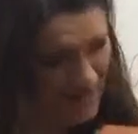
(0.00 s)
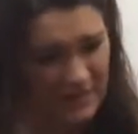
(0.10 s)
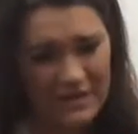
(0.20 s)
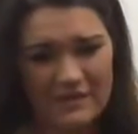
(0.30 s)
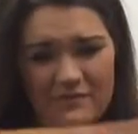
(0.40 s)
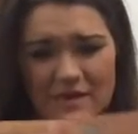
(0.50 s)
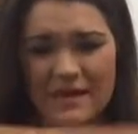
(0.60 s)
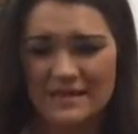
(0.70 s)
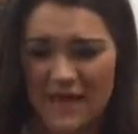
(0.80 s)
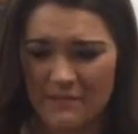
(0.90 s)
can he even
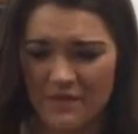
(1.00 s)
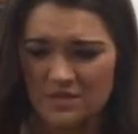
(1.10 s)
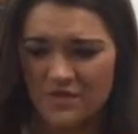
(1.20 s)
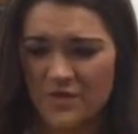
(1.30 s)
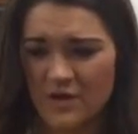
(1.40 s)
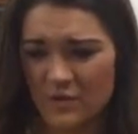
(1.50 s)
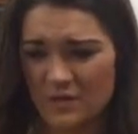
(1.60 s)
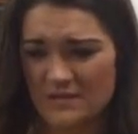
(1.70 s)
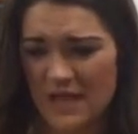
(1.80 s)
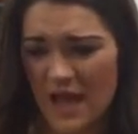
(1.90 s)
eat that much food at
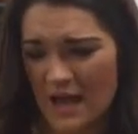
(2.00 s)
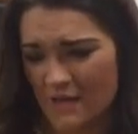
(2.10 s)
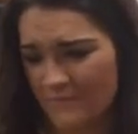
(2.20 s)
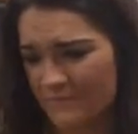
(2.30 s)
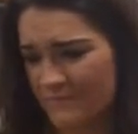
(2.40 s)
one time?